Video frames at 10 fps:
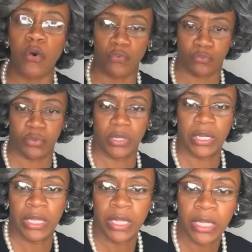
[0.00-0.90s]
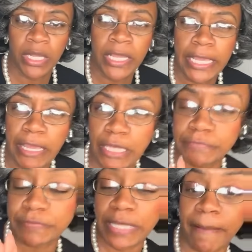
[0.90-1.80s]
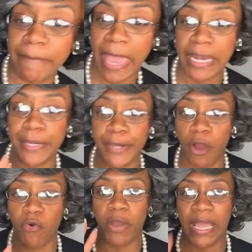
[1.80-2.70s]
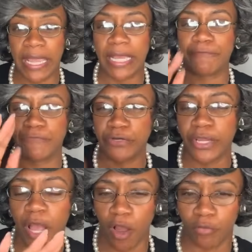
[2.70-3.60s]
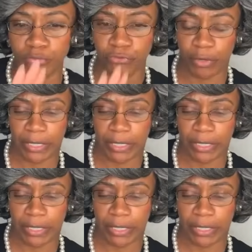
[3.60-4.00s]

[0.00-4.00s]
know if somebody don't have good home